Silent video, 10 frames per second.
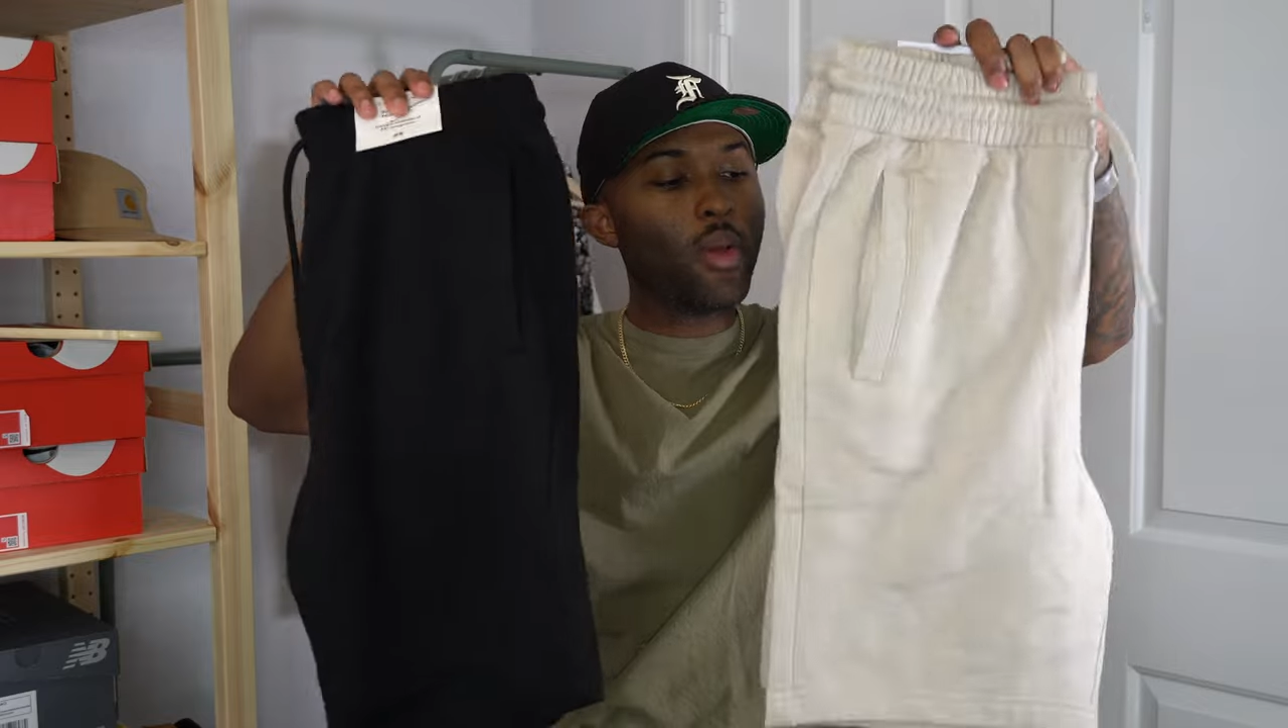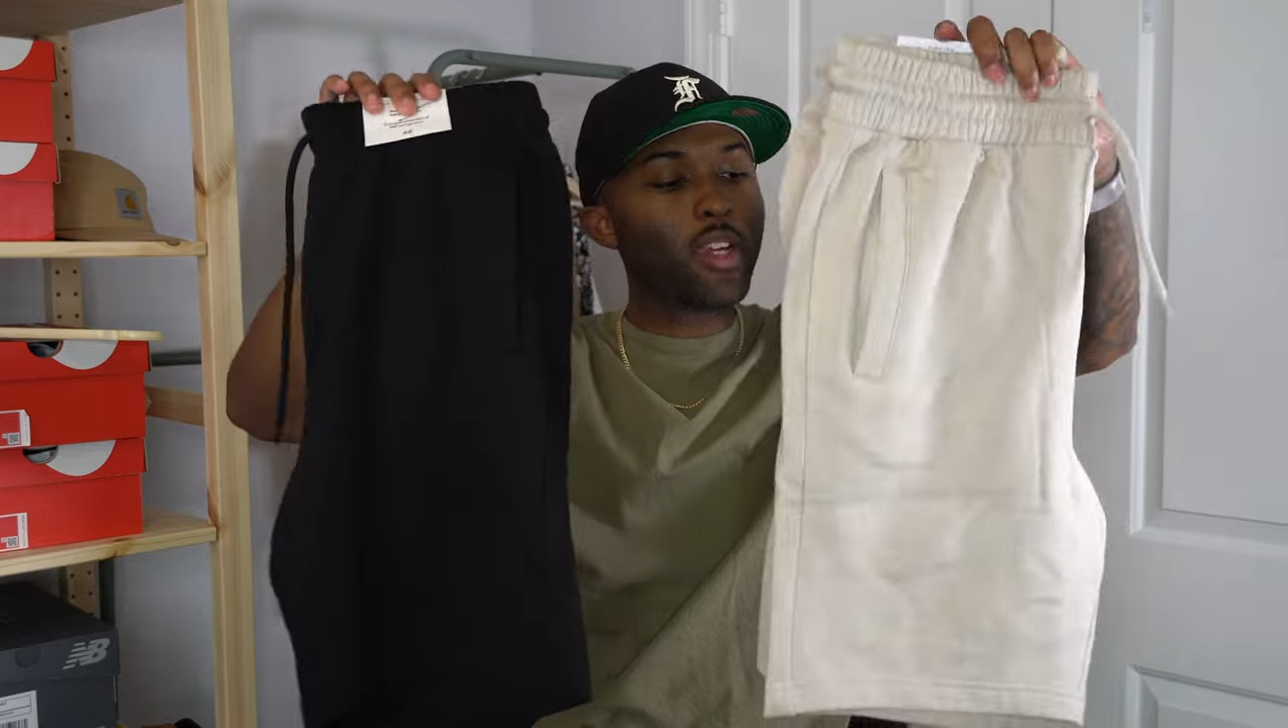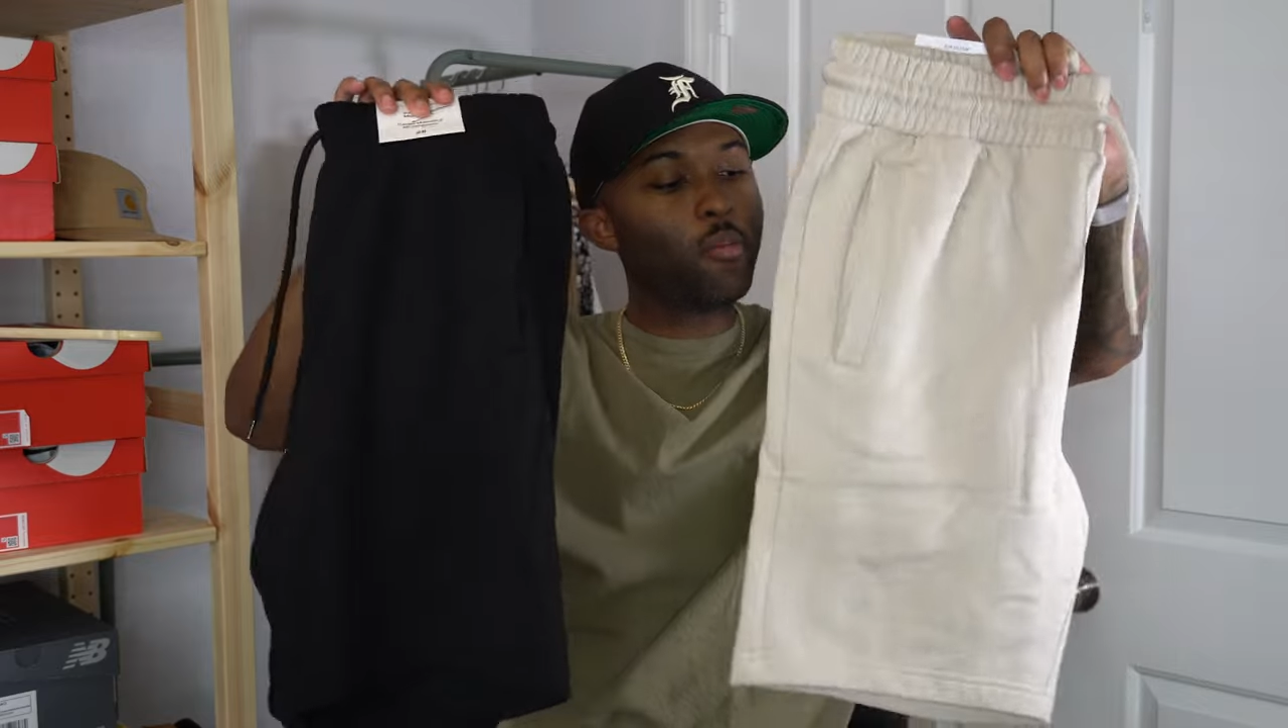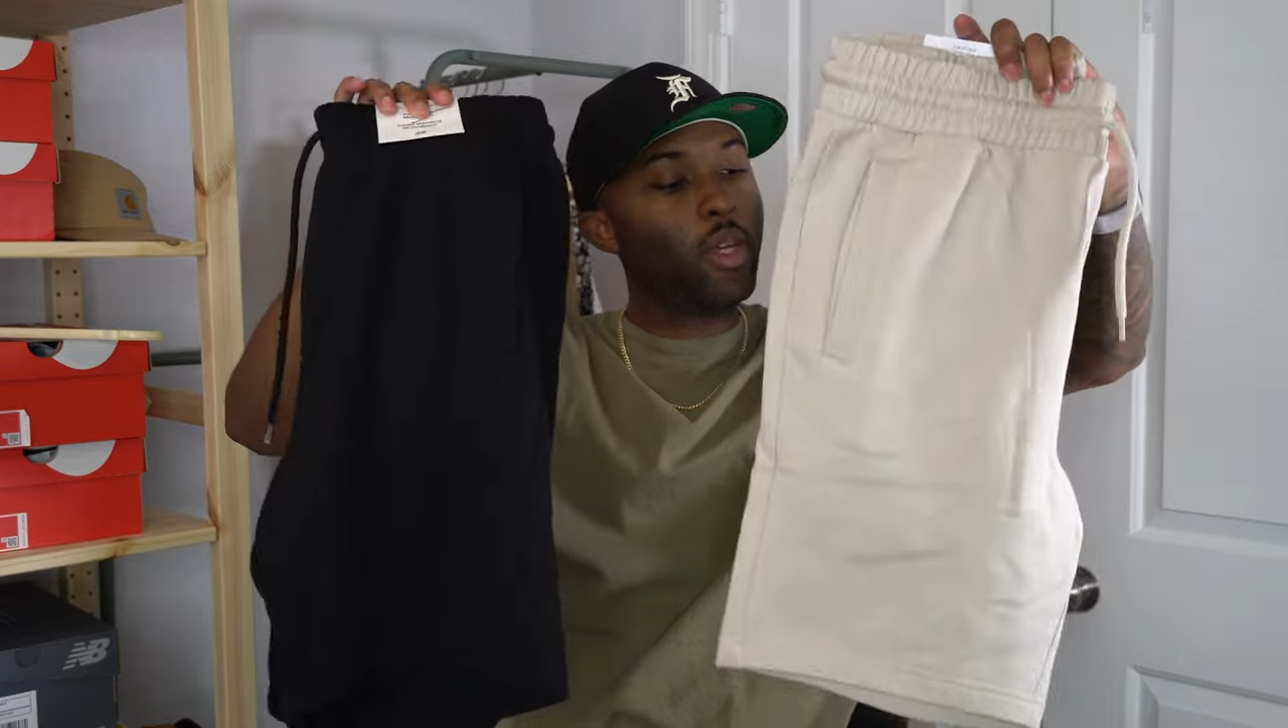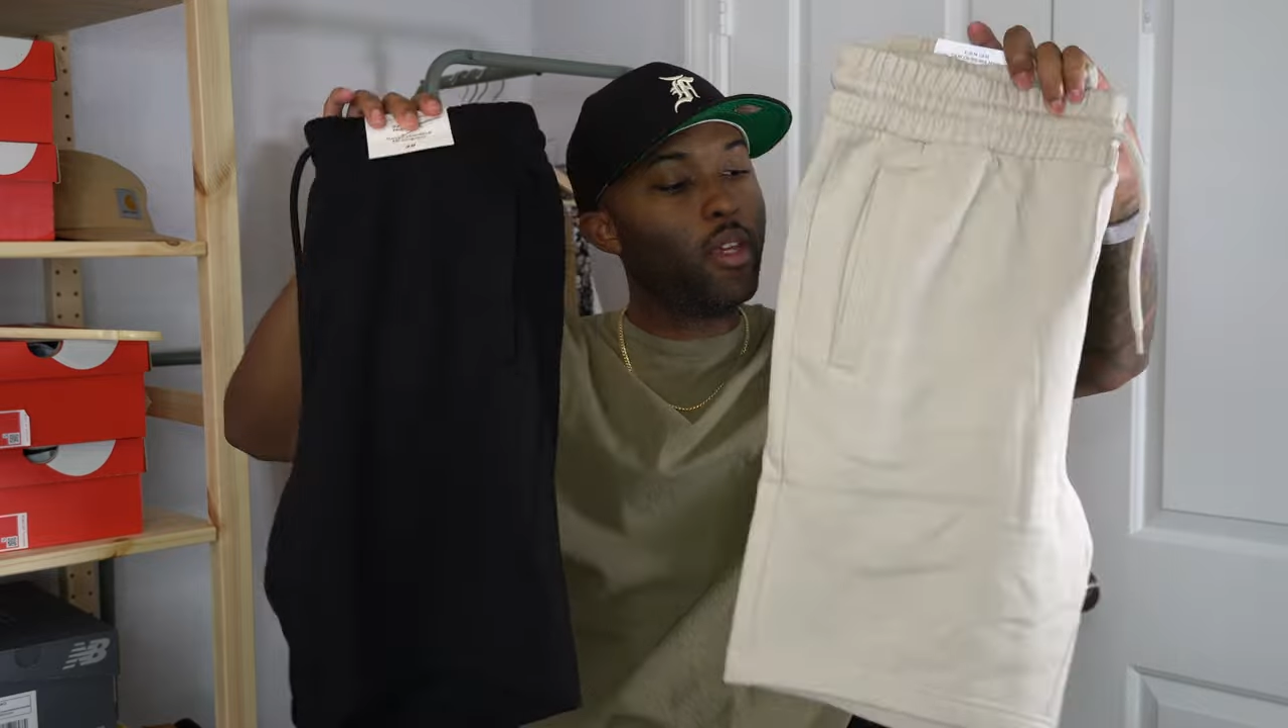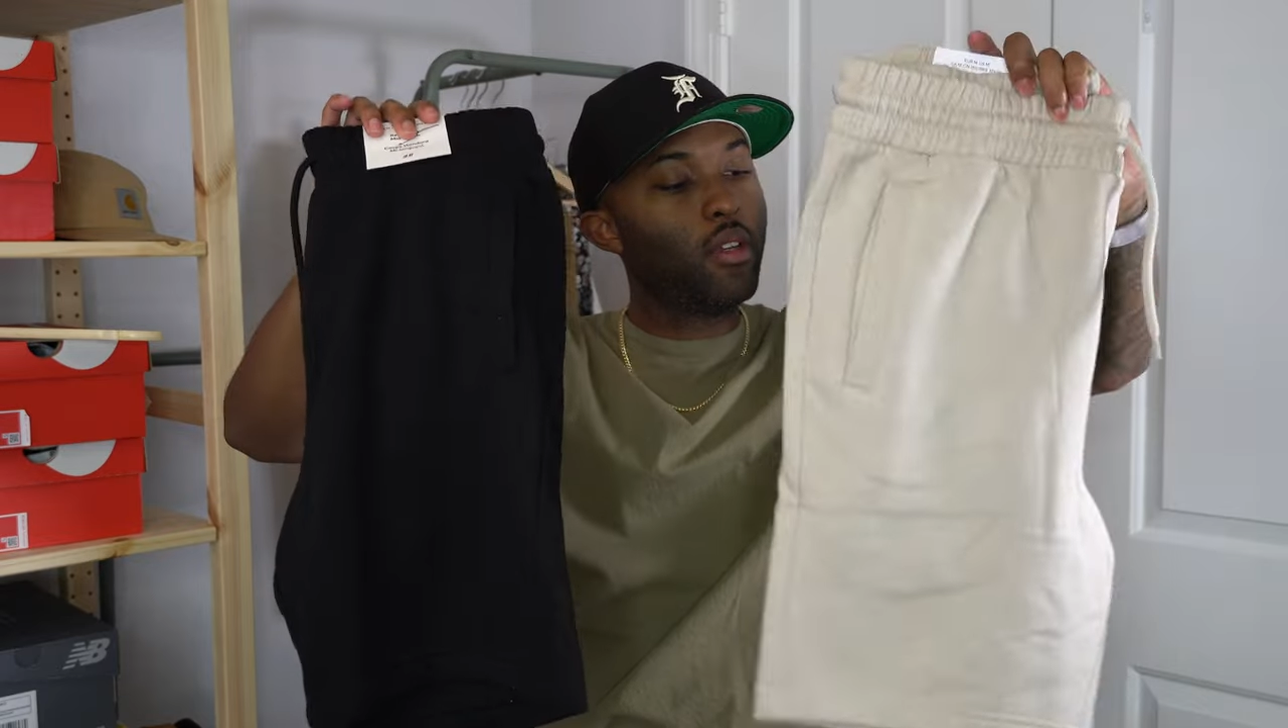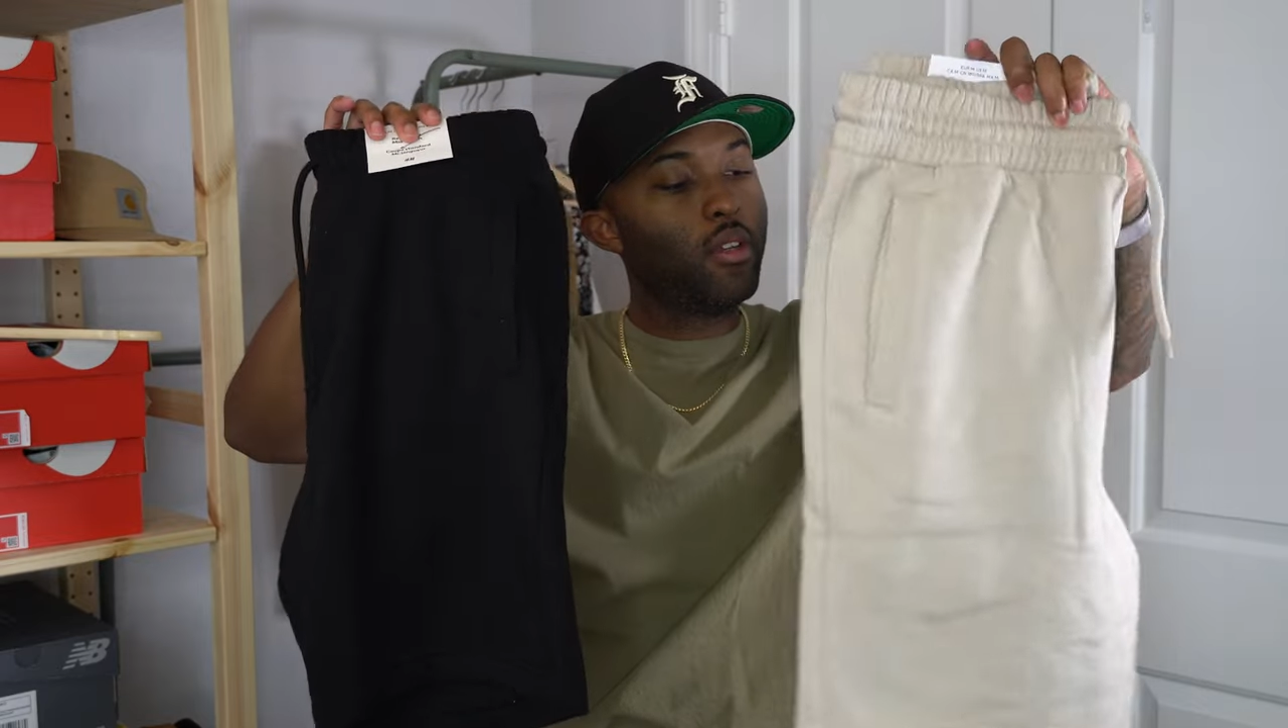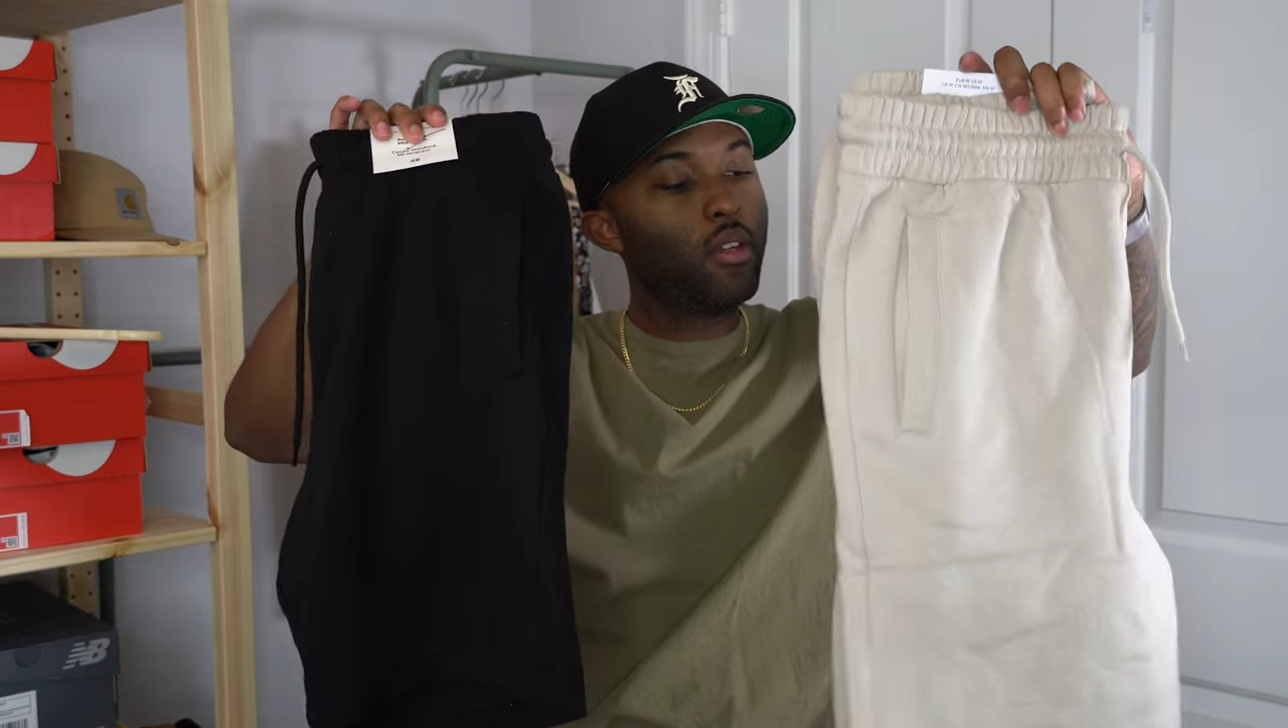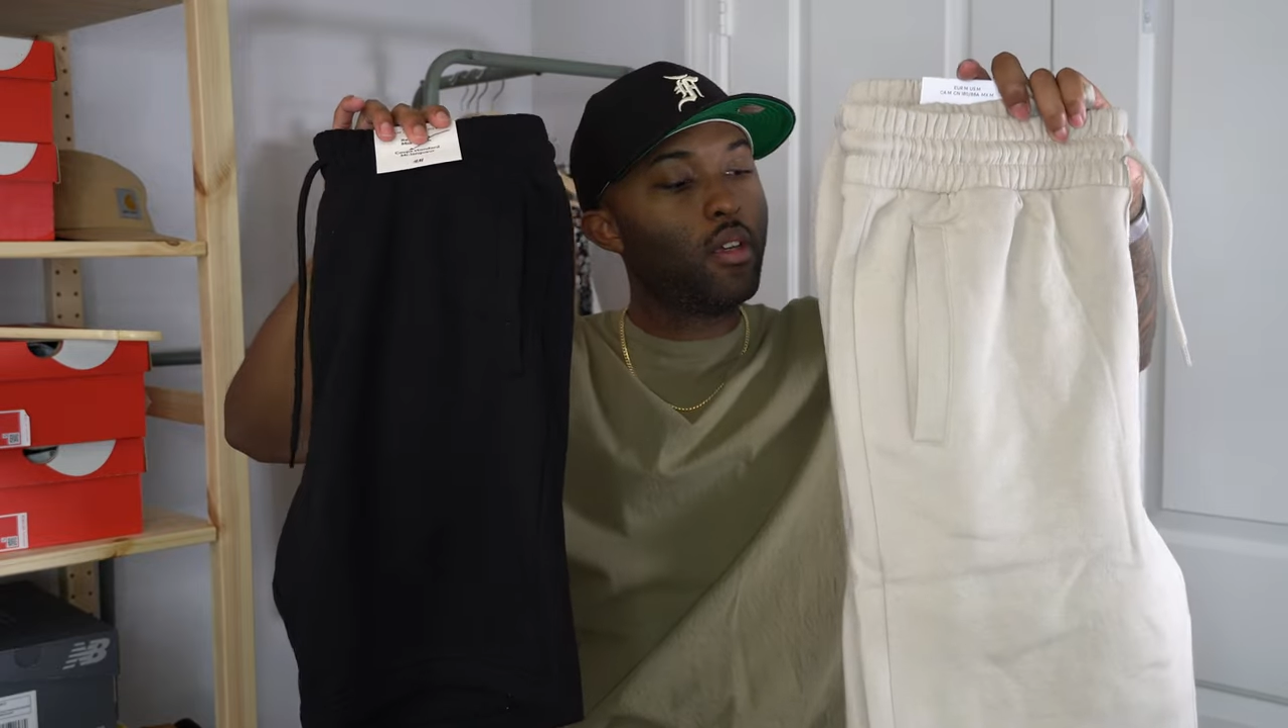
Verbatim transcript: recommend